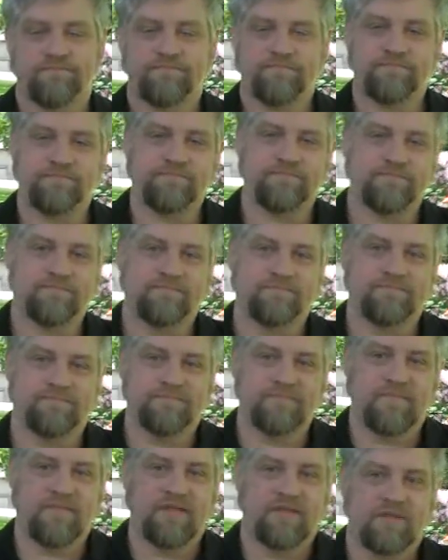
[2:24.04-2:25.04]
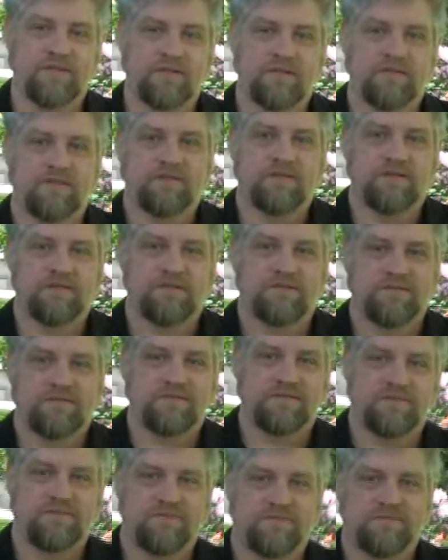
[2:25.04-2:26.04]
Wow, 1,000 pages. That's
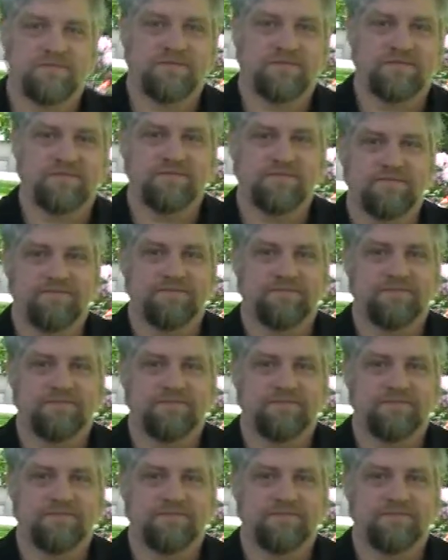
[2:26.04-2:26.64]
quite the milestone.